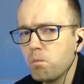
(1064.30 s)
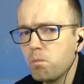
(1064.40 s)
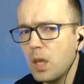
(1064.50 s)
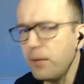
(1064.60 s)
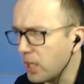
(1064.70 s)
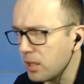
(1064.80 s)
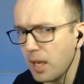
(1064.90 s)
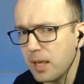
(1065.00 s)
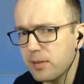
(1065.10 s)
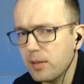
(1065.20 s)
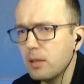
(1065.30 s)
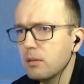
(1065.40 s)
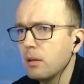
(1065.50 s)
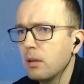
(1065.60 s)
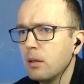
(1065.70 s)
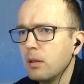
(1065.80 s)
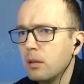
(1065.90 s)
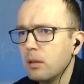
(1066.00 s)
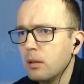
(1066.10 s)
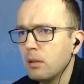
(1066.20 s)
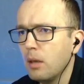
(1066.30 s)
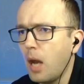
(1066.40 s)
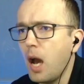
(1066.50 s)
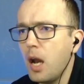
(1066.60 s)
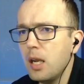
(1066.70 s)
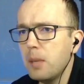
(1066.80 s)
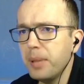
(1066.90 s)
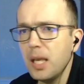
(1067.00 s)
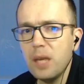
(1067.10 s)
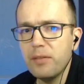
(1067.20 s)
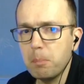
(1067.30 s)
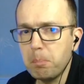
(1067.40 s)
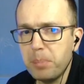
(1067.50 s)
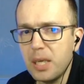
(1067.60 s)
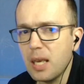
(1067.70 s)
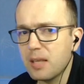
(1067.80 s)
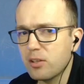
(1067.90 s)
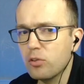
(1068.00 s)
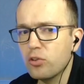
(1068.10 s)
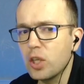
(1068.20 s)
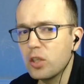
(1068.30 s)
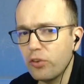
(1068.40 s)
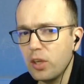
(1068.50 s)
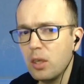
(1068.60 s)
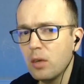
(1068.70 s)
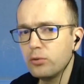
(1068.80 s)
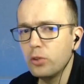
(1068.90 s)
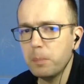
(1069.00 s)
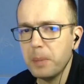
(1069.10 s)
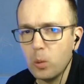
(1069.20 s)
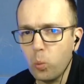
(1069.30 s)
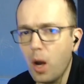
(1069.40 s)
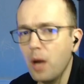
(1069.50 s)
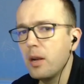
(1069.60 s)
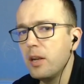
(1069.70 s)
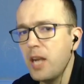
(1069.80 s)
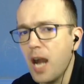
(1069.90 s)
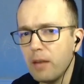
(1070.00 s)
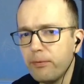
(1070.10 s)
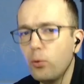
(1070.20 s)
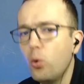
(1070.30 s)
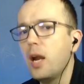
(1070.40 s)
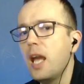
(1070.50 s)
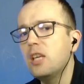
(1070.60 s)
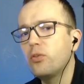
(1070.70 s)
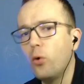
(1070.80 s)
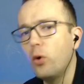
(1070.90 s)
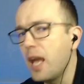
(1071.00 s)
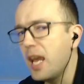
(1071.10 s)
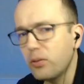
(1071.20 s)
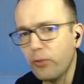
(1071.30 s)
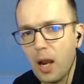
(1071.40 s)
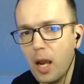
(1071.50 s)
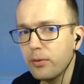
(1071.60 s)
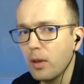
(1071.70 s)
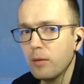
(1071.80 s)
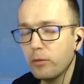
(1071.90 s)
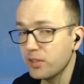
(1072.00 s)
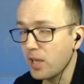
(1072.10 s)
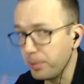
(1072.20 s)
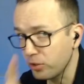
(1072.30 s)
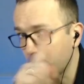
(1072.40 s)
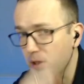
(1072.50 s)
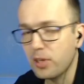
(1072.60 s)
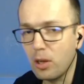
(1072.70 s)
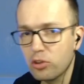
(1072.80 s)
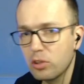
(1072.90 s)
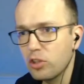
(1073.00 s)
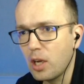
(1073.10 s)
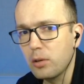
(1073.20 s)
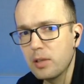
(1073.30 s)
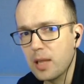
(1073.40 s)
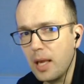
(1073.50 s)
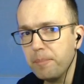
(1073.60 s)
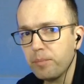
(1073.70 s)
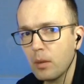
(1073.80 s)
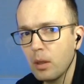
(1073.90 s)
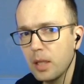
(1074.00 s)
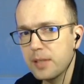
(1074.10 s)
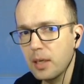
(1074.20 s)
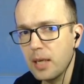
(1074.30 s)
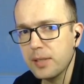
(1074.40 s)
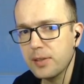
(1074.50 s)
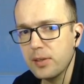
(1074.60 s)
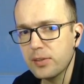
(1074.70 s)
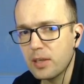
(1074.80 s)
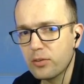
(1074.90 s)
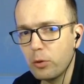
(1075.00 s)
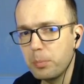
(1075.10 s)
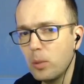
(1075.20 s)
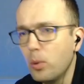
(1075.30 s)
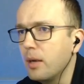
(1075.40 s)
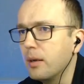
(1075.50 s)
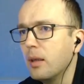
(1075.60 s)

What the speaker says: if he takes it, I play with b takes on c3, rook b1, knight f4, h4, h5. For example, check this out. Check out this line. Let's say knight c6, rook b1.